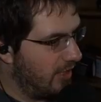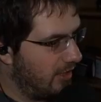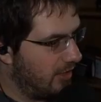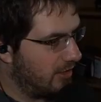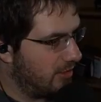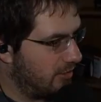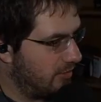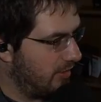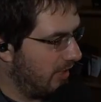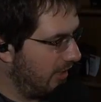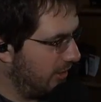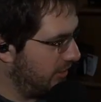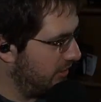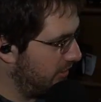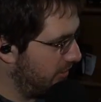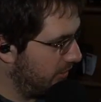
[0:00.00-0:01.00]
an
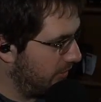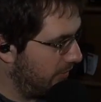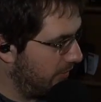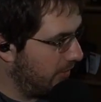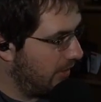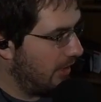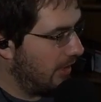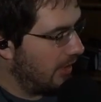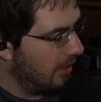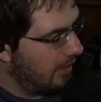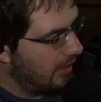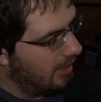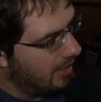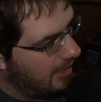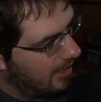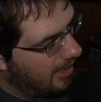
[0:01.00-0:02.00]
extraction zone.
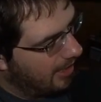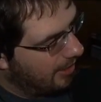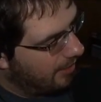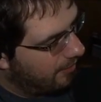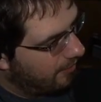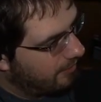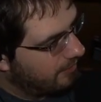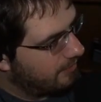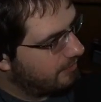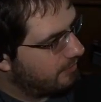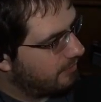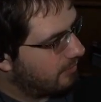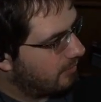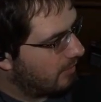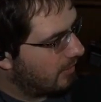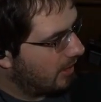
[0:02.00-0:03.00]
Now,
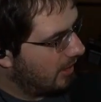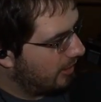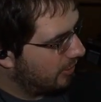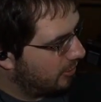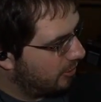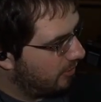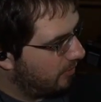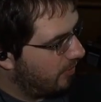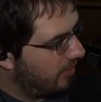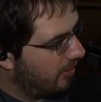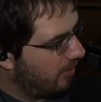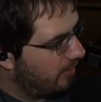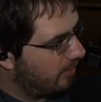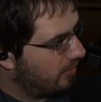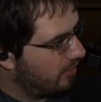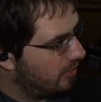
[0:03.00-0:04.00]
it should be
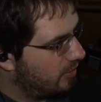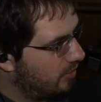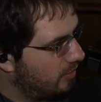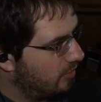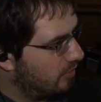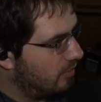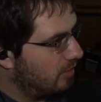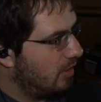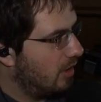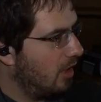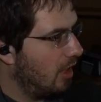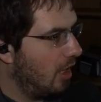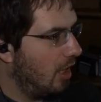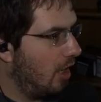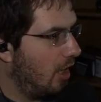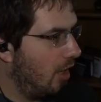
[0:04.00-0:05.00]
able to...
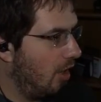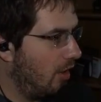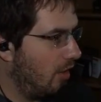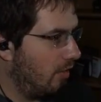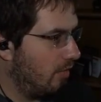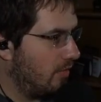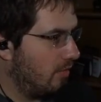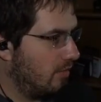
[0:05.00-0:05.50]
Oh.